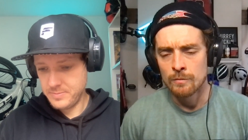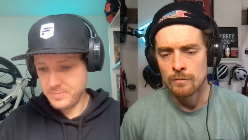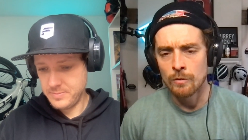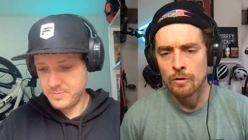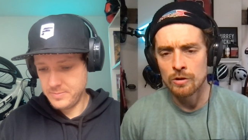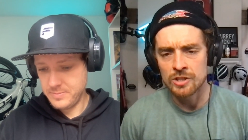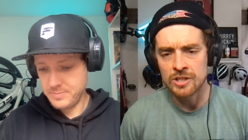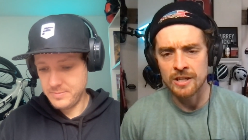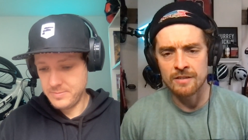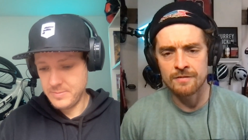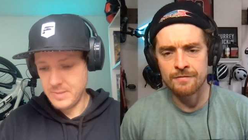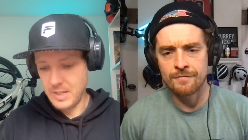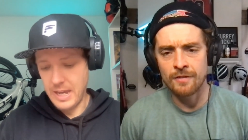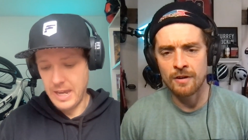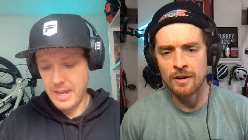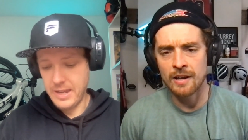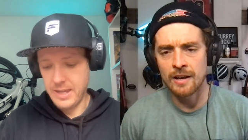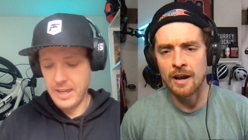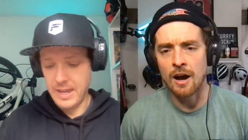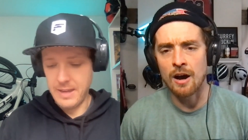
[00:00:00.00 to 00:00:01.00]
Speaker 1: Watch it. It's yeah,
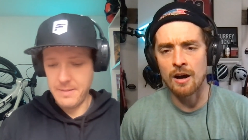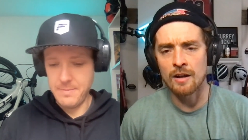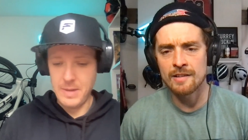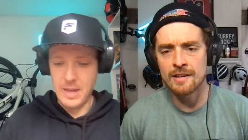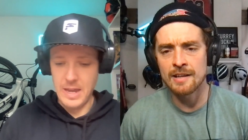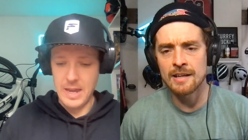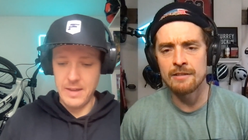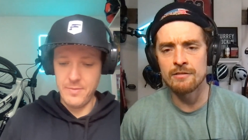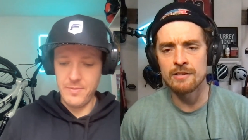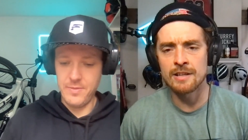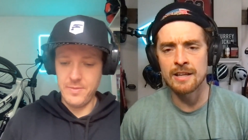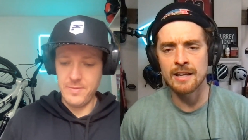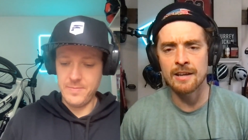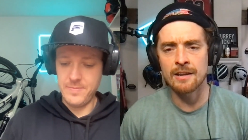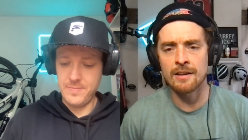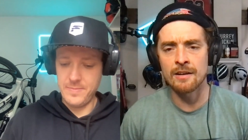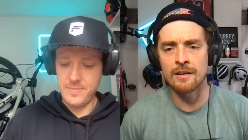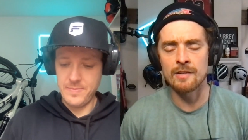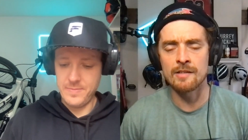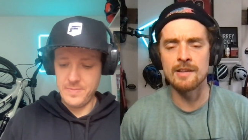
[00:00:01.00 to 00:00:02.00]
fucking okay. utterly yeah.
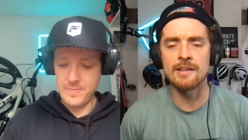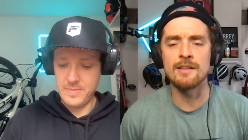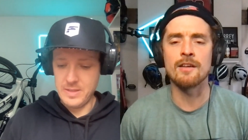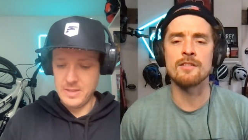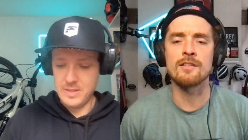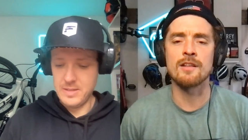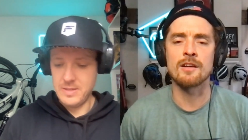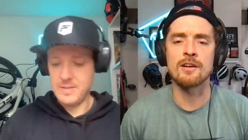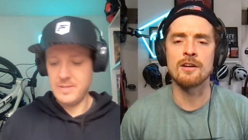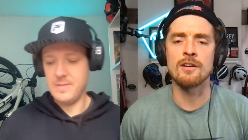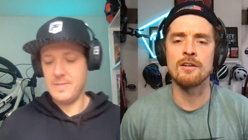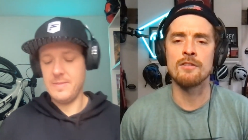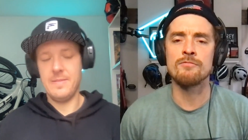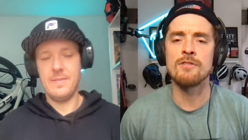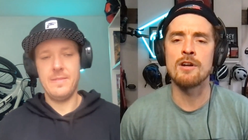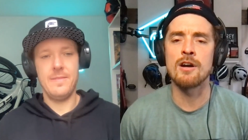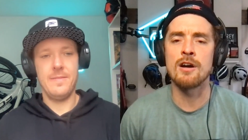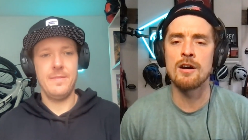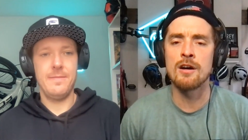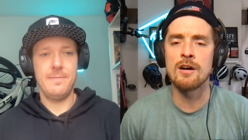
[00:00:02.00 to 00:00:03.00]
ridiculous. He does like a,
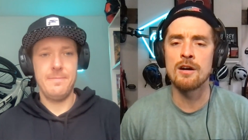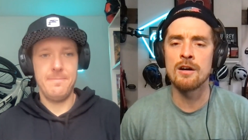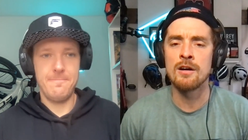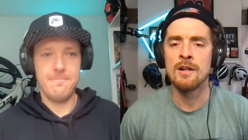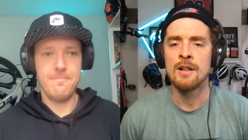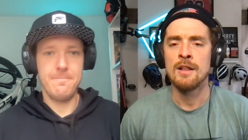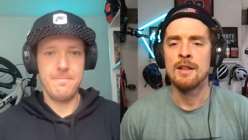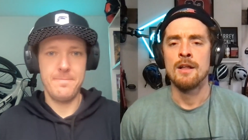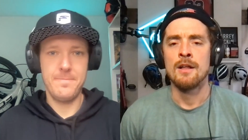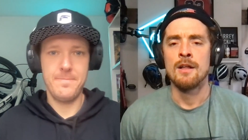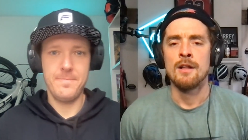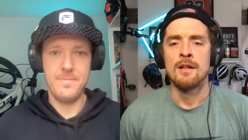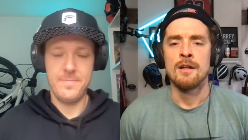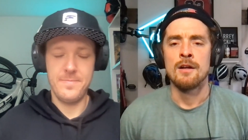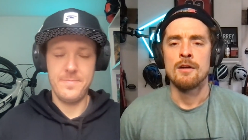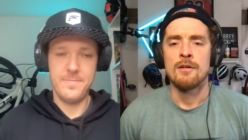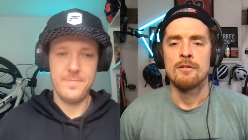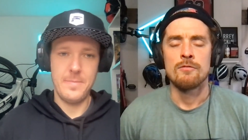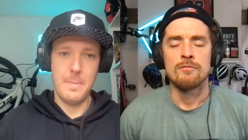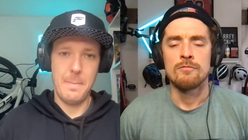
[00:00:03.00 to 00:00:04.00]

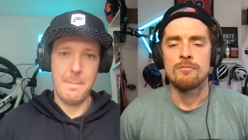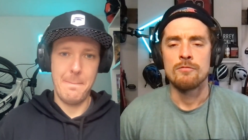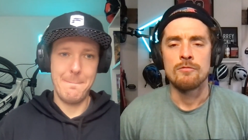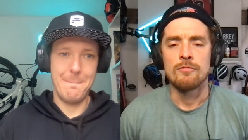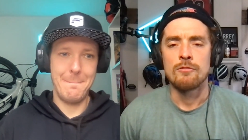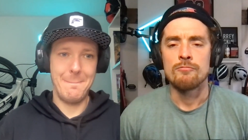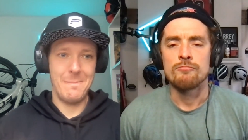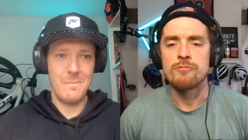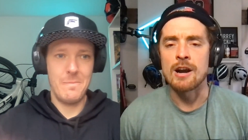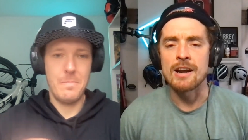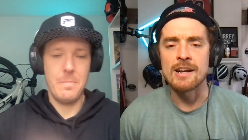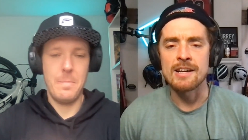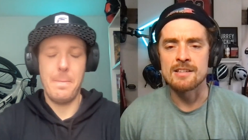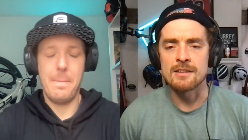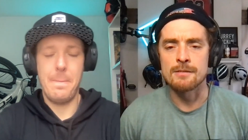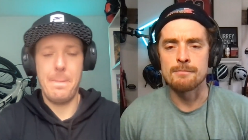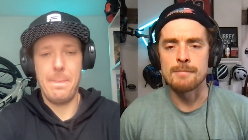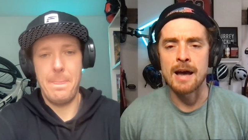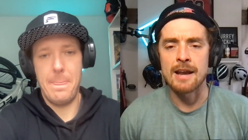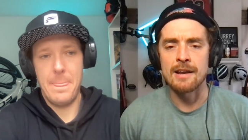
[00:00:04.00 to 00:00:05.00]
a racer
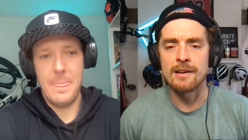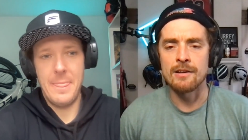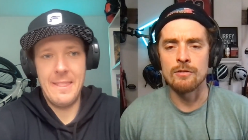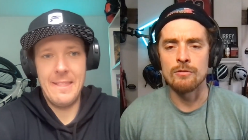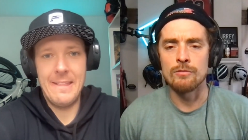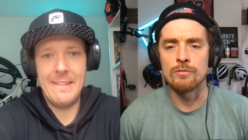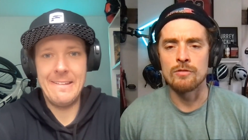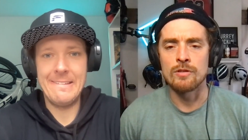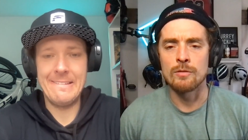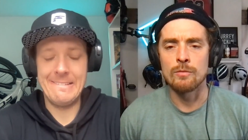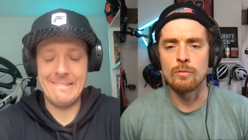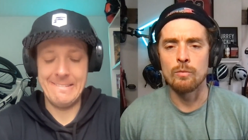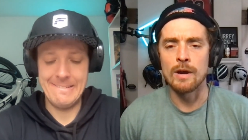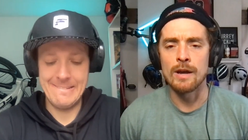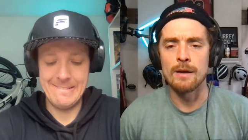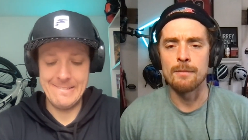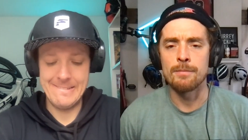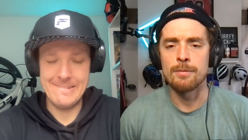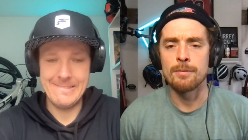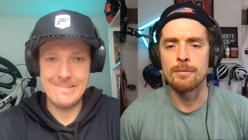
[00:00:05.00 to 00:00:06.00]
manual to
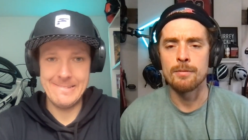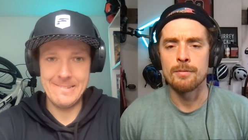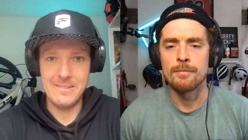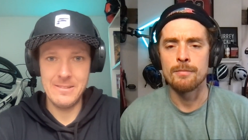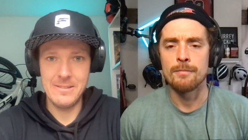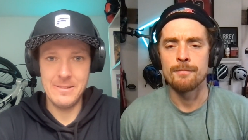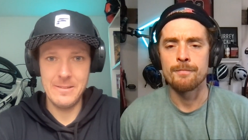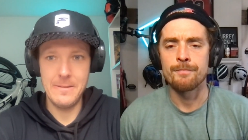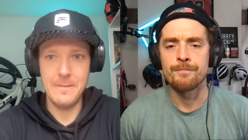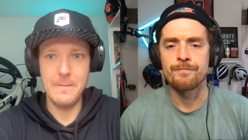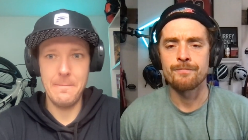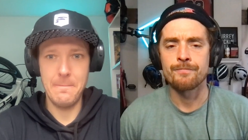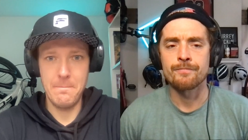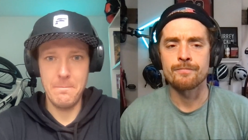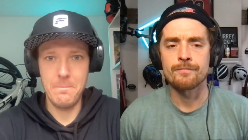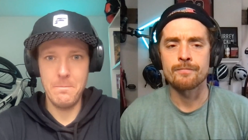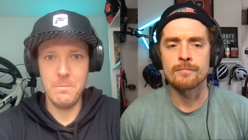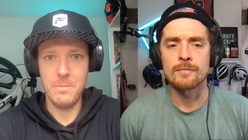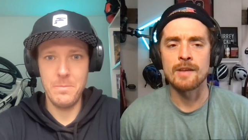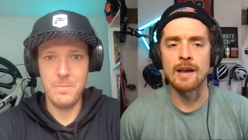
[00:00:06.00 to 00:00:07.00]
whip,
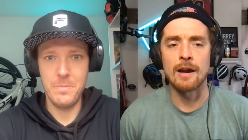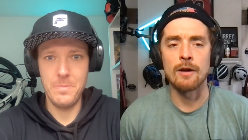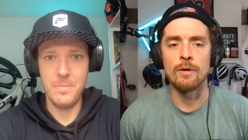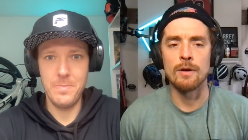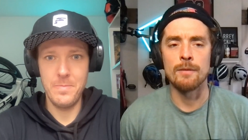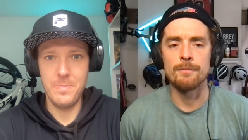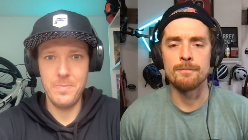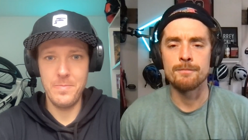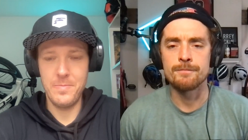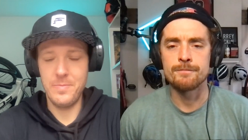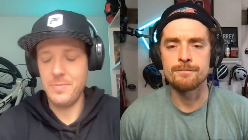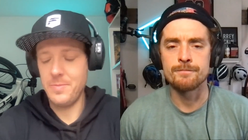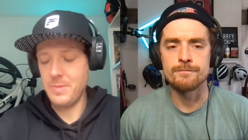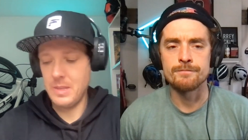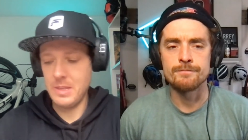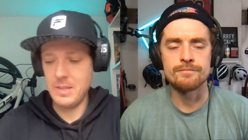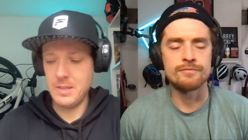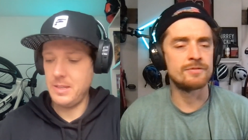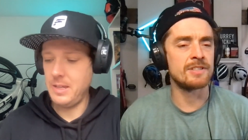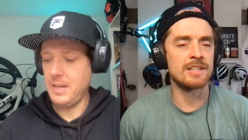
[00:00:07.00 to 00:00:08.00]
tail whip.
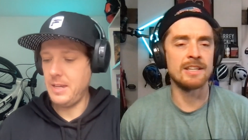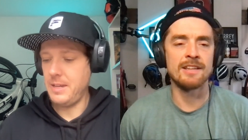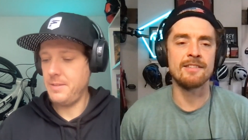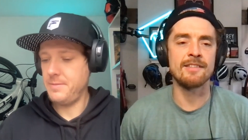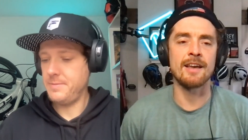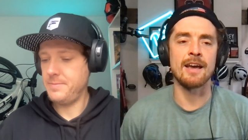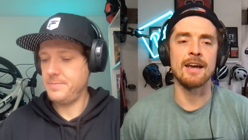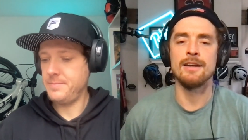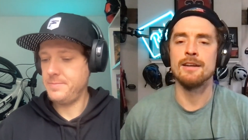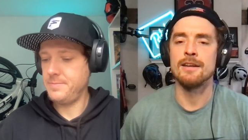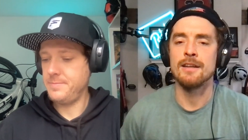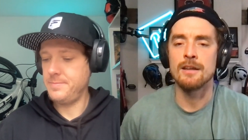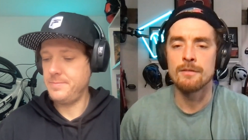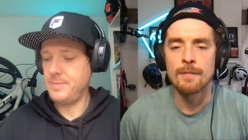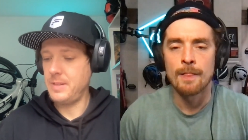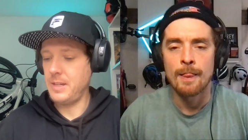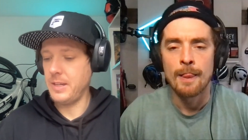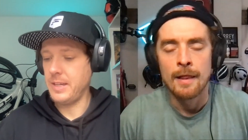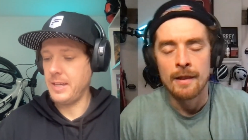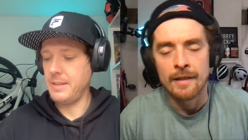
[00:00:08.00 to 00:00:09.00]
It's yeah. insane.
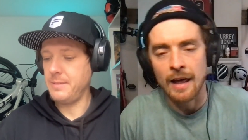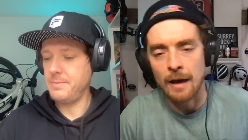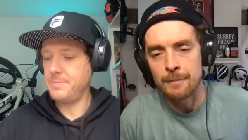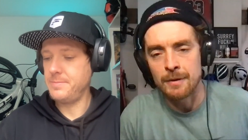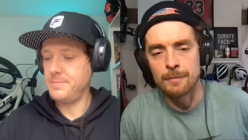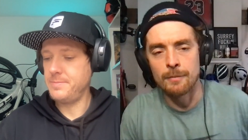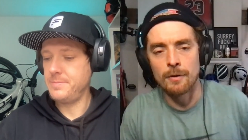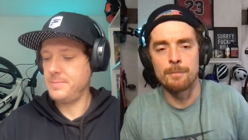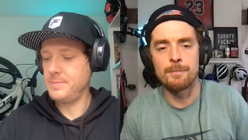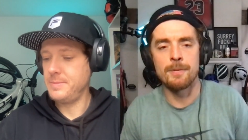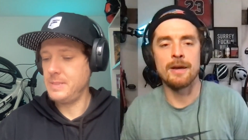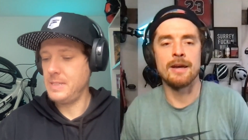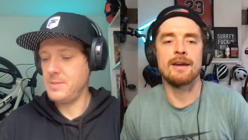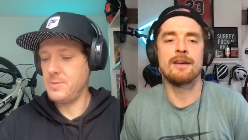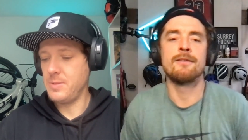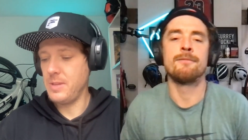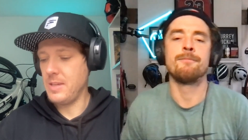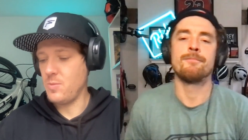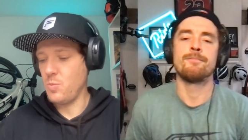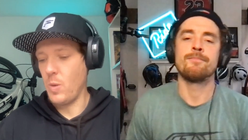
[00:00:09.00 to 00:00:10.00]
Okay. That'd be my pick. He's,
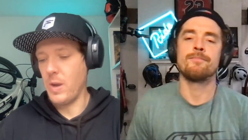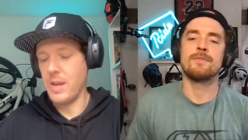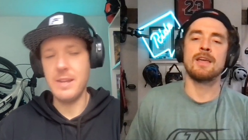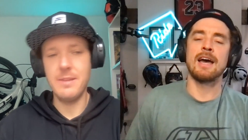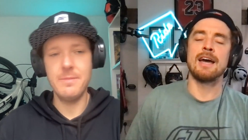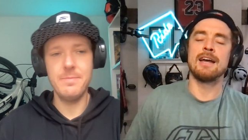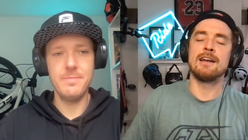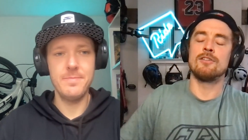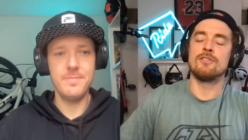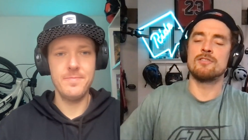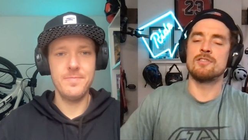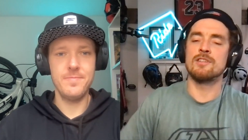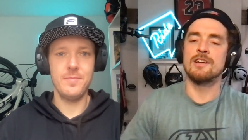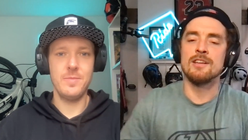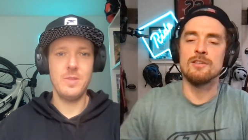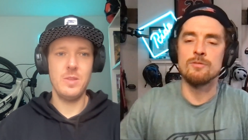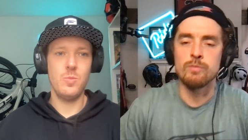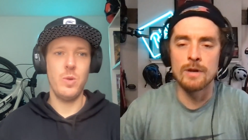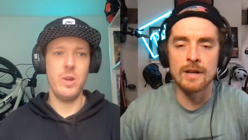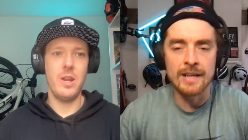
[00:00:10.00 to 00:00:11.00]
he's winning. Kade looks like
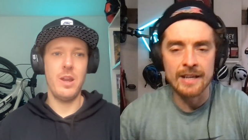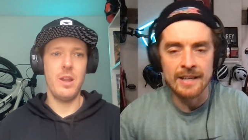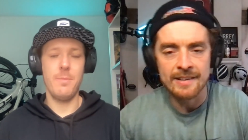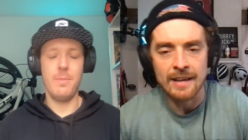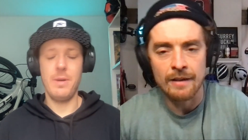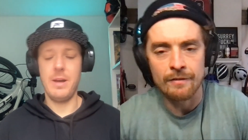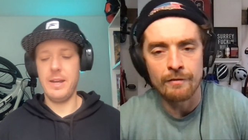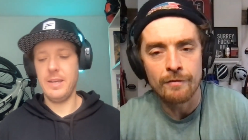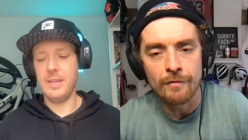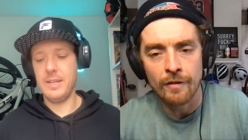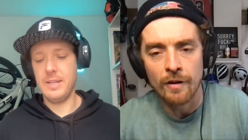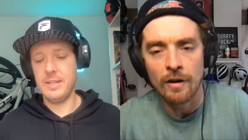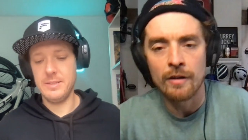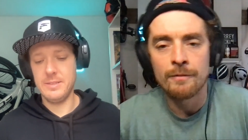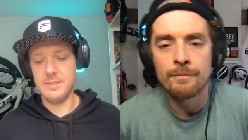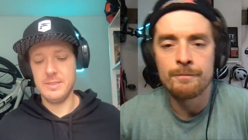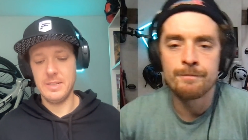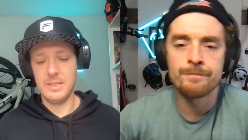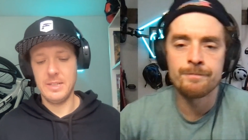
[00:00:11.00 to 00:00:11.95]
he's winning. winning he's having fun.